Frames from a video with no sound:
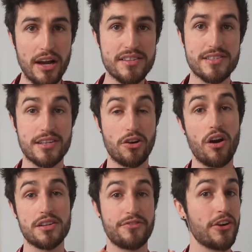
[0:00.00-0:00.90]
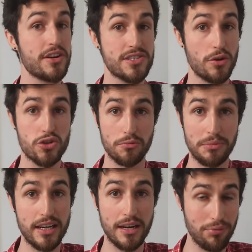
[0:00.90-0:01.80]
presence across various social
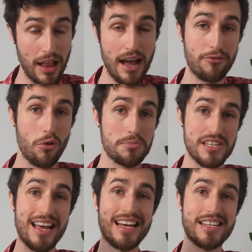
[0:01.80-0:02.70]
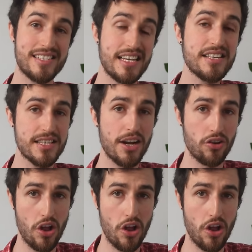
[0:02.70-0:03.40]
media platforms since their